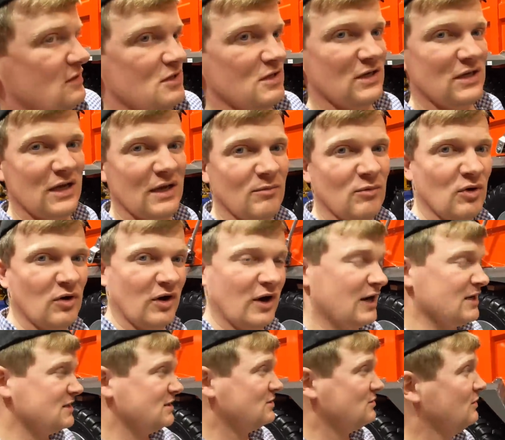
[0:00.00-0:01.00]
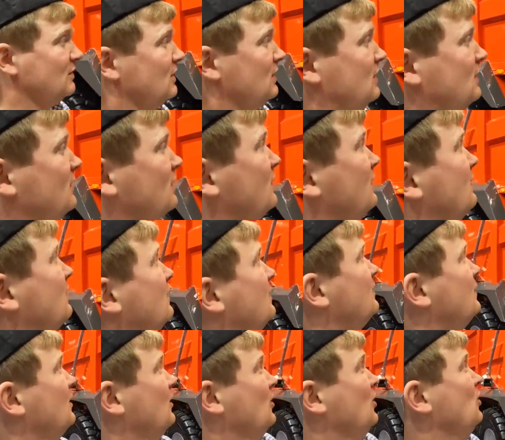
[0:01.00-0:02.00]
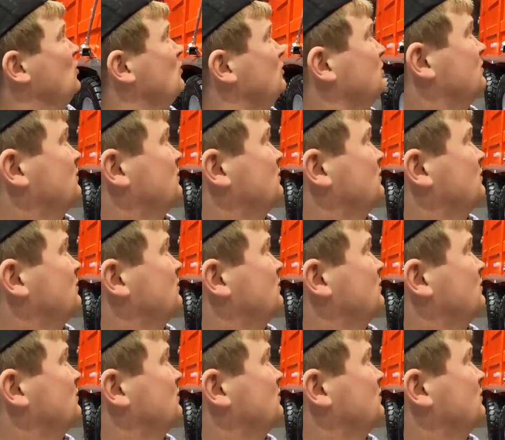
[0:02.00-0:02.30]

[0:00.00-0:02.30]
so you can get more grass into it. New